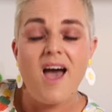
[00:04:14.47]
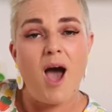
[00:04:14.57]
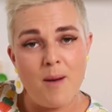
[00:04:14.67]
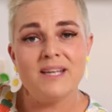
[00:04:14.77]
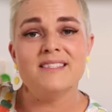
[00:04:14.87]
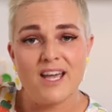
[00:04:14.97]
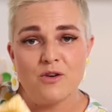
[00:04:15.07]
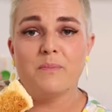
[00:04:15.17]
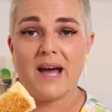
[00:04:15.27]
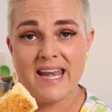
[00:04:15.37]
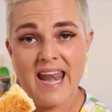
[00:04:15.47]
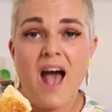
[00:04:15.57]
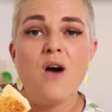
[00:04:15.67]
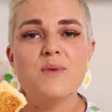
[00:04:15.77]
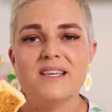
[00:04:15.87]
I'm going to say goodbye
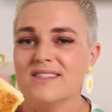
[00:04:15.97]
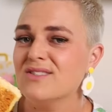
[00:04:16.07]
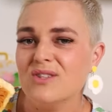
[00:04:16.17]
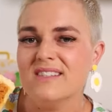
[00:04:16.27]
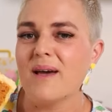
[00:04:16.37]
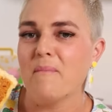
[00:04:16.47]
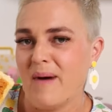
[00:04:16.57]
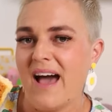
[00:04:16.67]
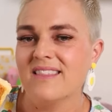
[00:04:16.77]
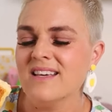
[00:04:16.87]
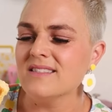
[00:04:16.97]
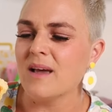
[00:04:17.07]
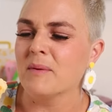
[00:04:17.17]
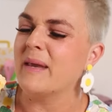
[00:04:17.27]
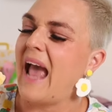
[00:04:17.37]
now, because as soon as I bite this, I'm
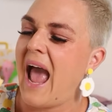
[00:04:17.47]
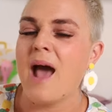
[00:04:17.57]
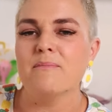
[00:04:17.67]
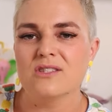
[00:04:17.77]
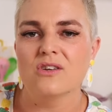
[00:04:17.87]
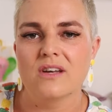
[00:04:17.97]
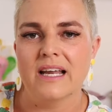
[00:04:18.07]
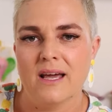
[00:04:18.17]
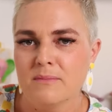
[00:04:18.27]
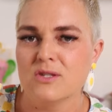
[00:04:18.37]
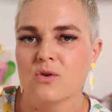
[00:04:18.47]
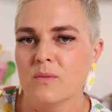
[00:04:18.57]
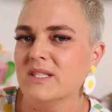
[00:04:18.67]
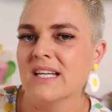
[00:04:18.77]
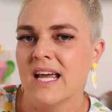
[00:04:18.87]
going to be absolutely
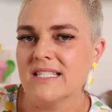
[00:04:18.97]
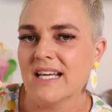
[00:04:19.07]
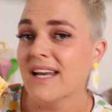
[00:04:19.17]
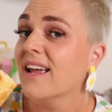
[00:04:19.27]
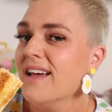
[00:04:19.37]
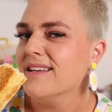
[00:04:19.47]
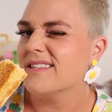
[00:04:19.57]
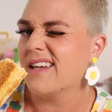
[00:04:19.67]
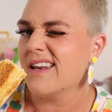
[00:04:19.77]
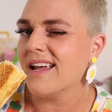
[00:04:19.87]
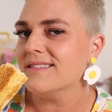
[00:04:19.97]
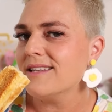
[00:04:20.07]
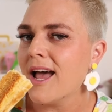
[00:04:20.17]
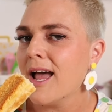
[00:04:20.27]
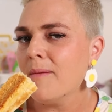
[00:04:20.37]
absorbed in eating it. See you next
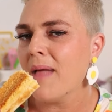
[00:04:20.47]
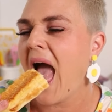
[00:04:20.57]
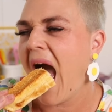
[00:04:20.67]
time.